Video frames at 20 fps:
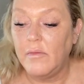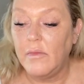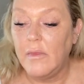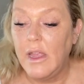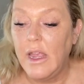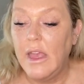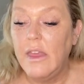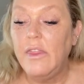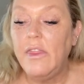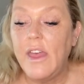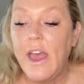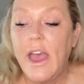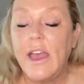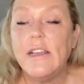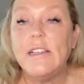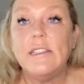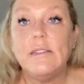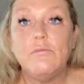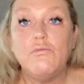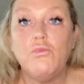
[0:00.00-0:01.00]
And that
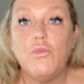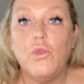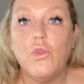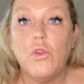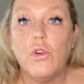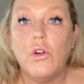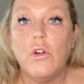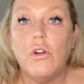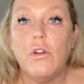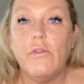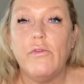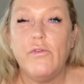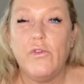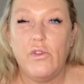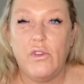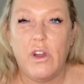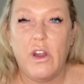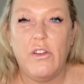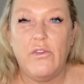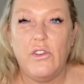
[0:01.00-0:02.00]
is more full
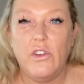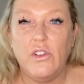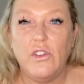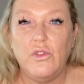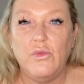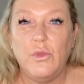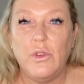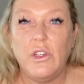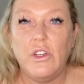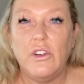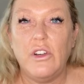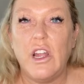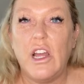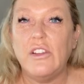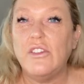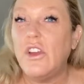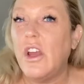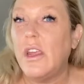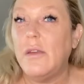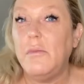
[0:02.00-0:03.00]
coverage when you're not
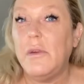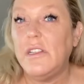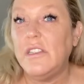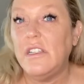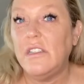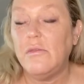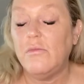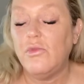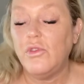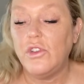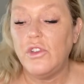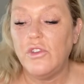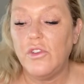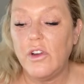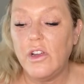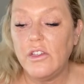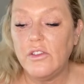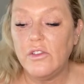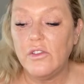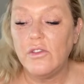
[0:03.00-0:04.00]
talking about tinted
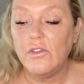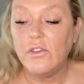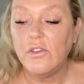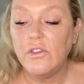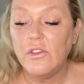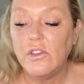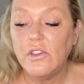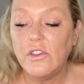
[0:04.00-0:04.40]
moisturizers.